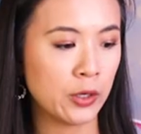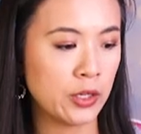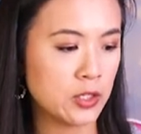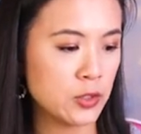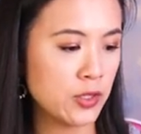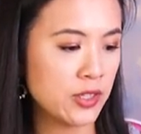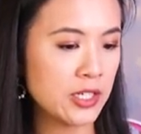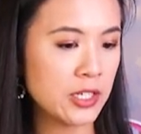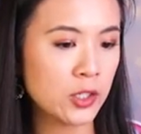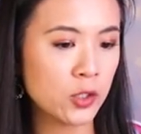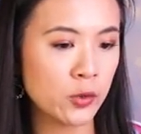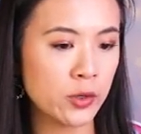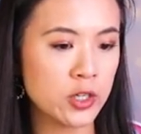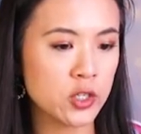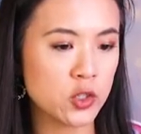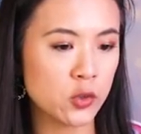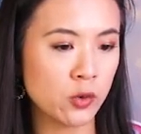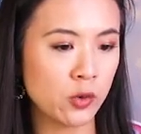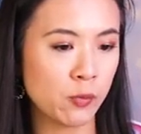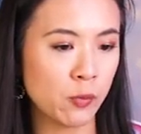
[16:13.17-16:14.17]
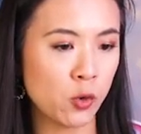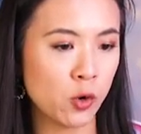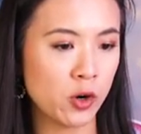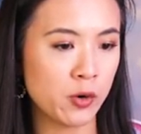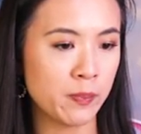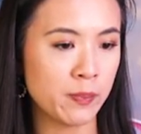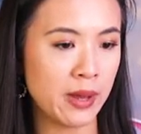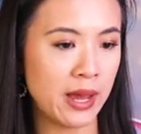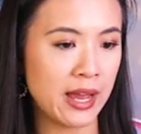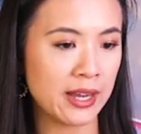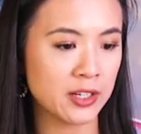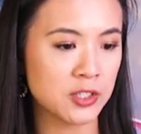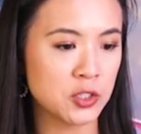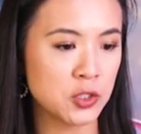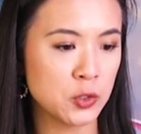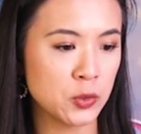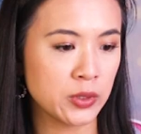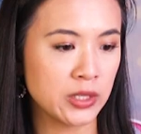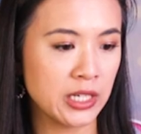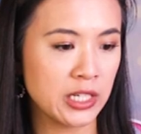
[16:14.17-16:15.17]
Okay, so I think Corinne should report back
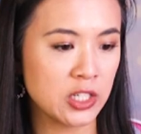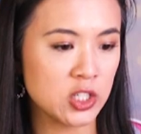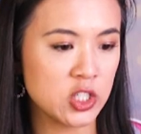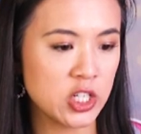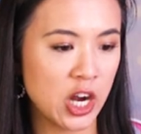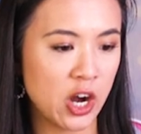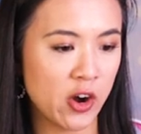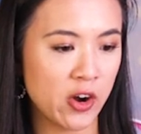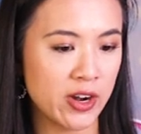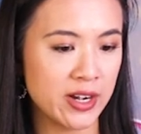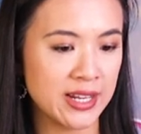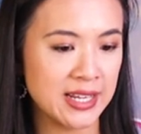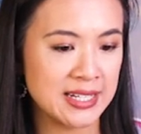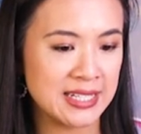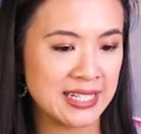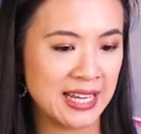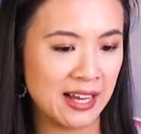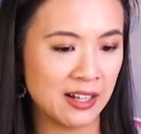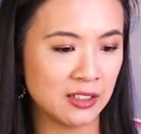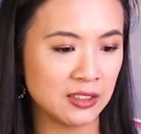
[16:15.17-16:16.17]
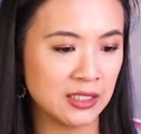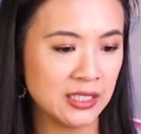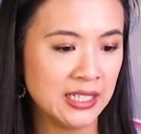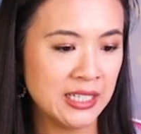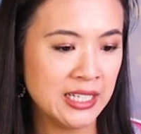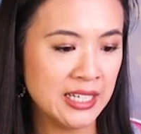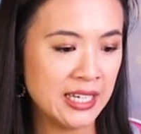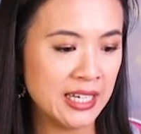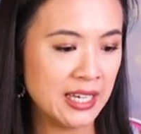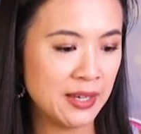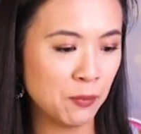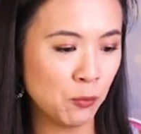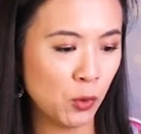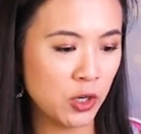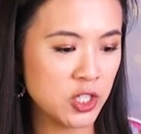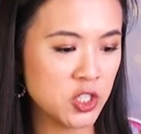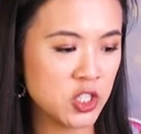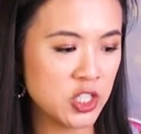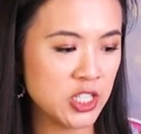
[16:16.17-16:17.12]
to King Jared and tell him what